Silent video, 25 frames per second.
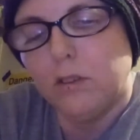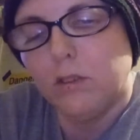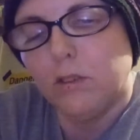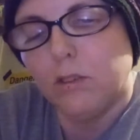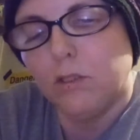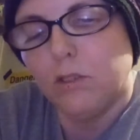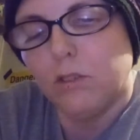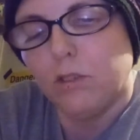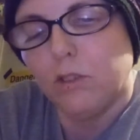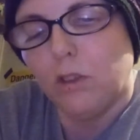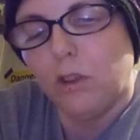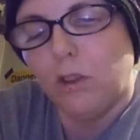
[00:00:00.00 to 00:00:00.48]

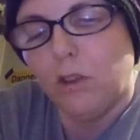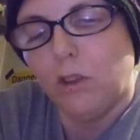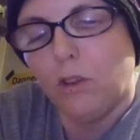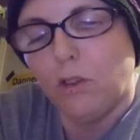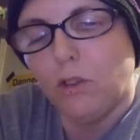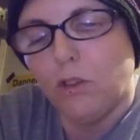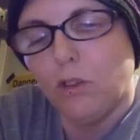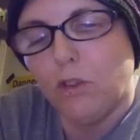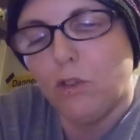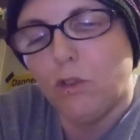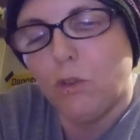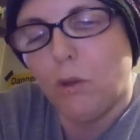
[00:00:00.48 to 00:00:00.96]
try not
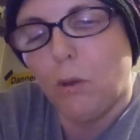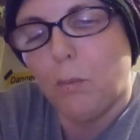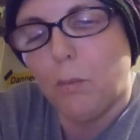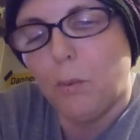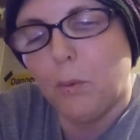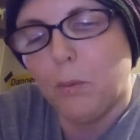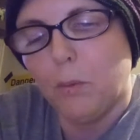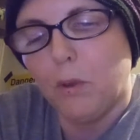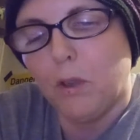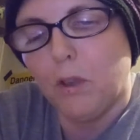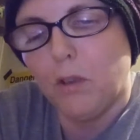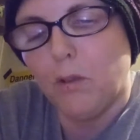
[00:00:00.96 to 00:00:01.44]
to drop
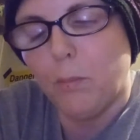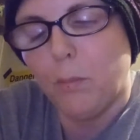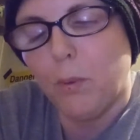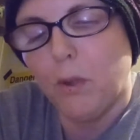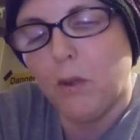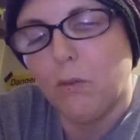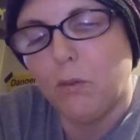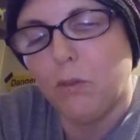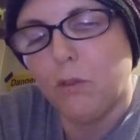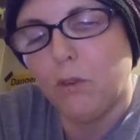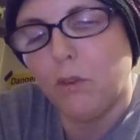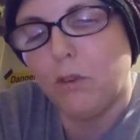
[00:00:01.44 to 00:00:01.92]
all these
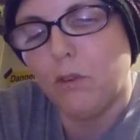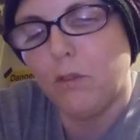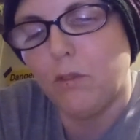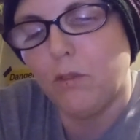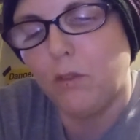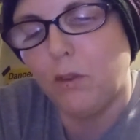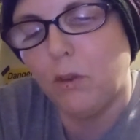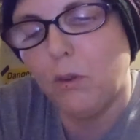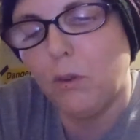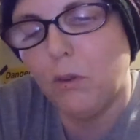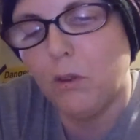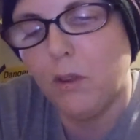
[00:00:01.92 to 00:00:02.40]
pills on the
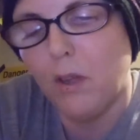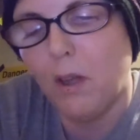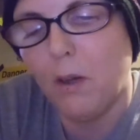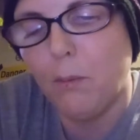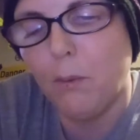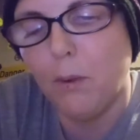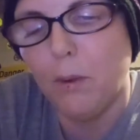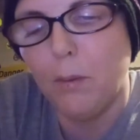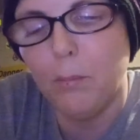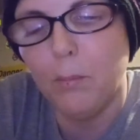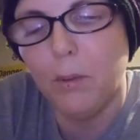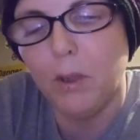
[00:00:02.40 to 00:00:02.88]
floor, that
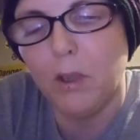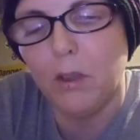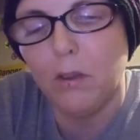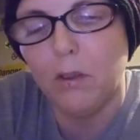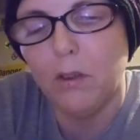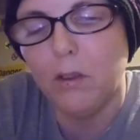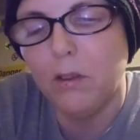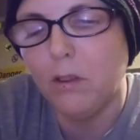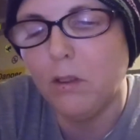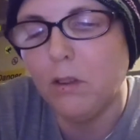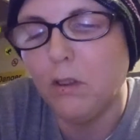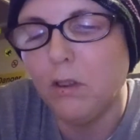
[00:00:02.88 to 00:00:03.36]
won't be
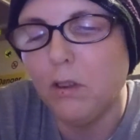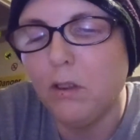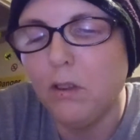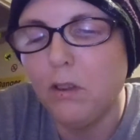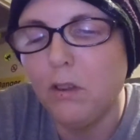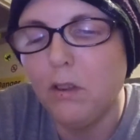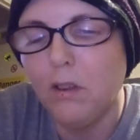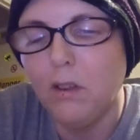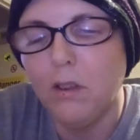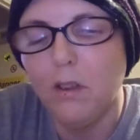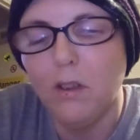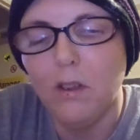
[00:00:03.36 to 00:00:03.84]
good.
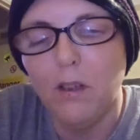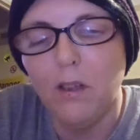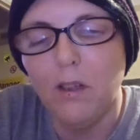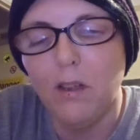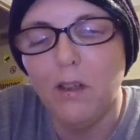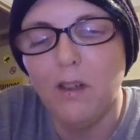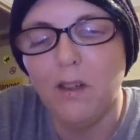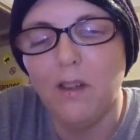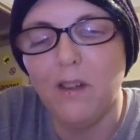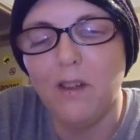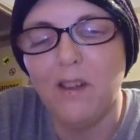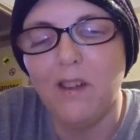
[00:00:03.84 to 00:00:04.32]

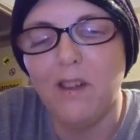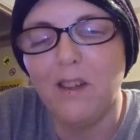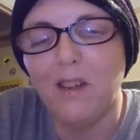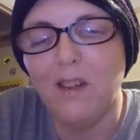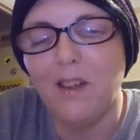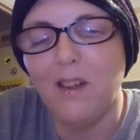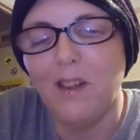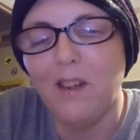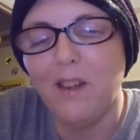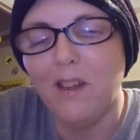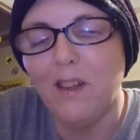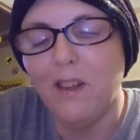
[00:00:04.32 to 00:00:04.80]

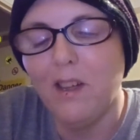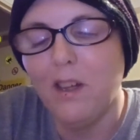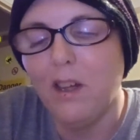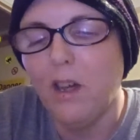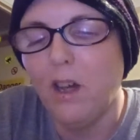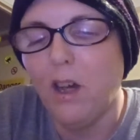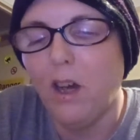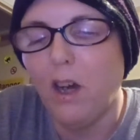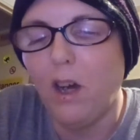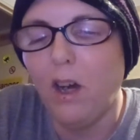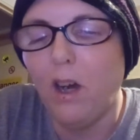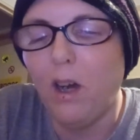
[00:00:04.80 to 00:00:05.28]
Now,
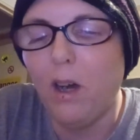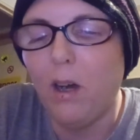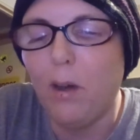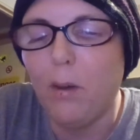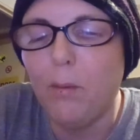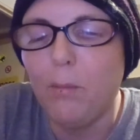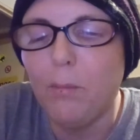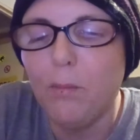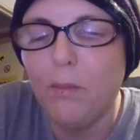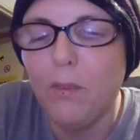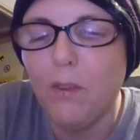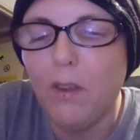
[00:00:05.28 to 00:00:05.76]

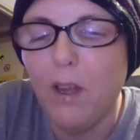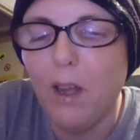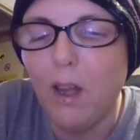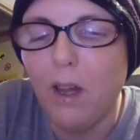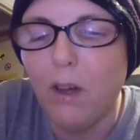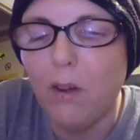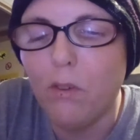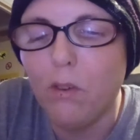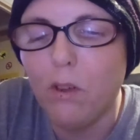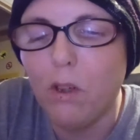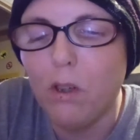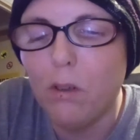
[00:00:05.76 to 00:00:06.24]

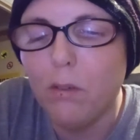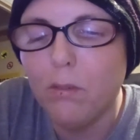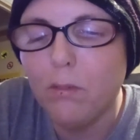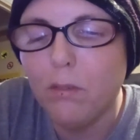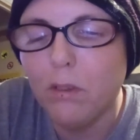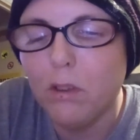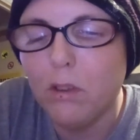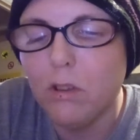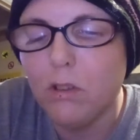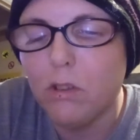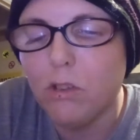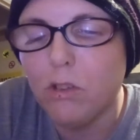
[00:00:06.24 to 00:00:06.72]
I'm
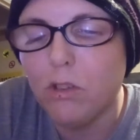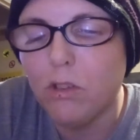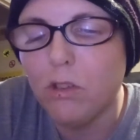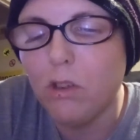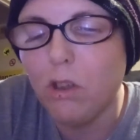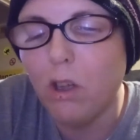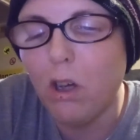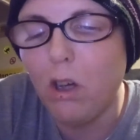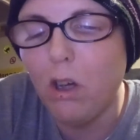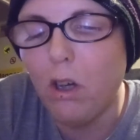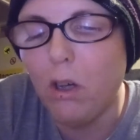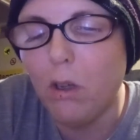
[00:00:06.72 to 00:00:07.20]
going to
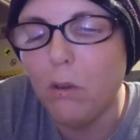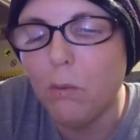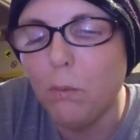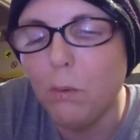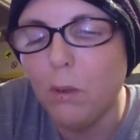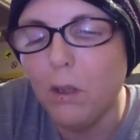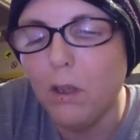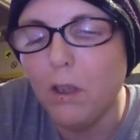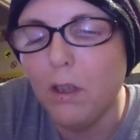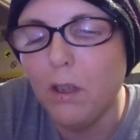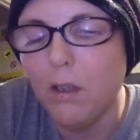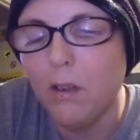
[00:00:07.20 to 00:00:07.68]
start
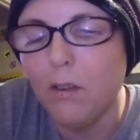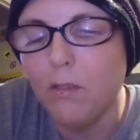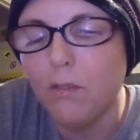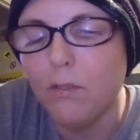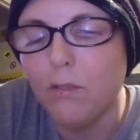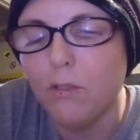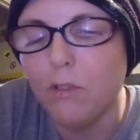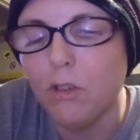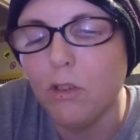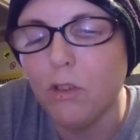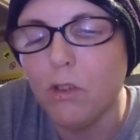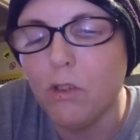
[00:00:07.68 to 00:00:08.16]
with
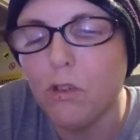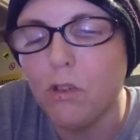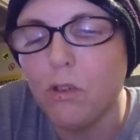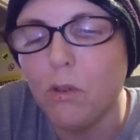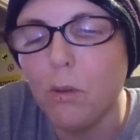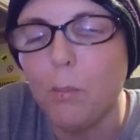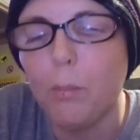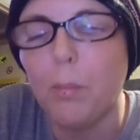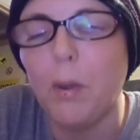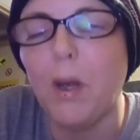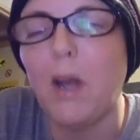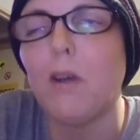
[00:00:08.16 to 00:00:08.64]
just
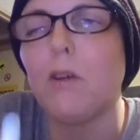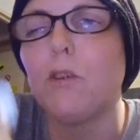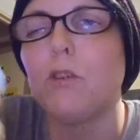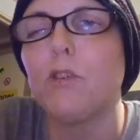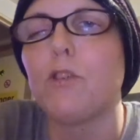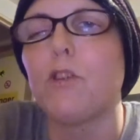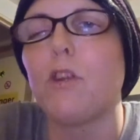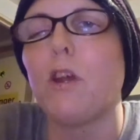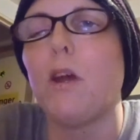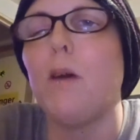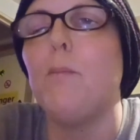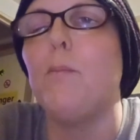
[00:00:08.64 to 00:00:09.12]

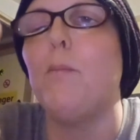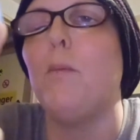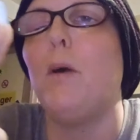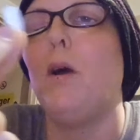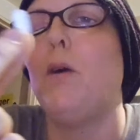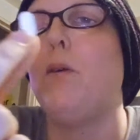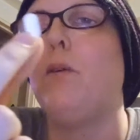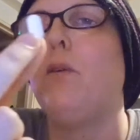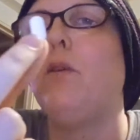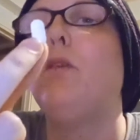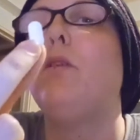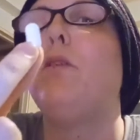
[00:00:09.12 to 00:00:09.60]
paracetamol.